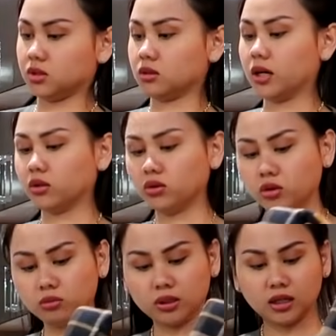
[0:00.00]
So, ito na
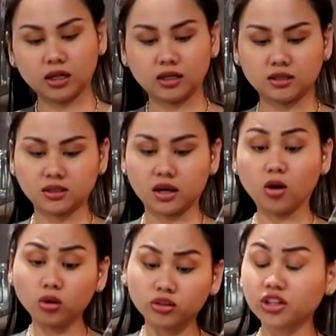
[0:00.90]
yung mga,
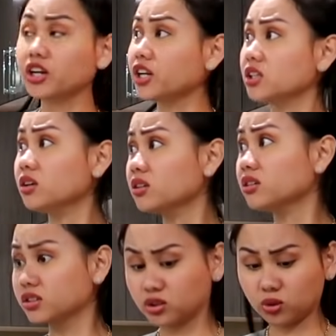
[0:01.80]

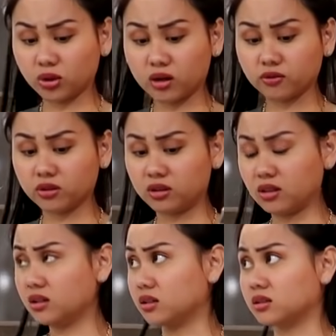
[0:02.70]
$30 Jordan for
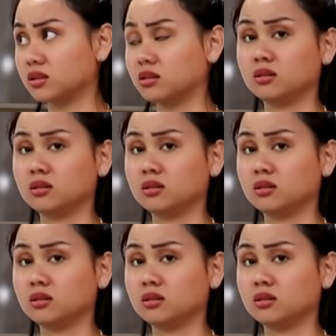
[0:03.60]
this.